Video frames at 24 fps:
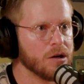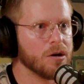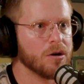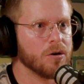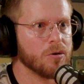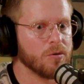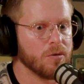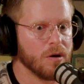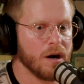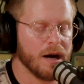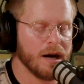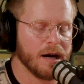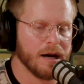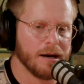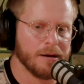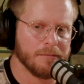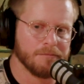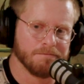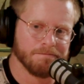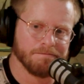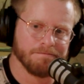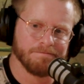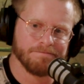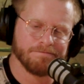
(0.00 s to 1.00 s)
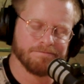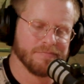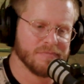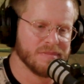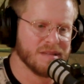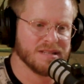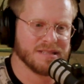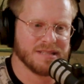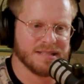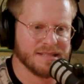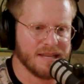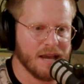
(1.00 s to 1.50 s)
Oh,
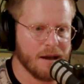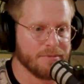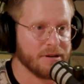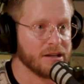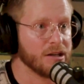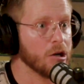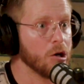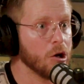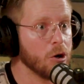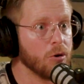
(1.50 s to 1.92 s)
this is happening.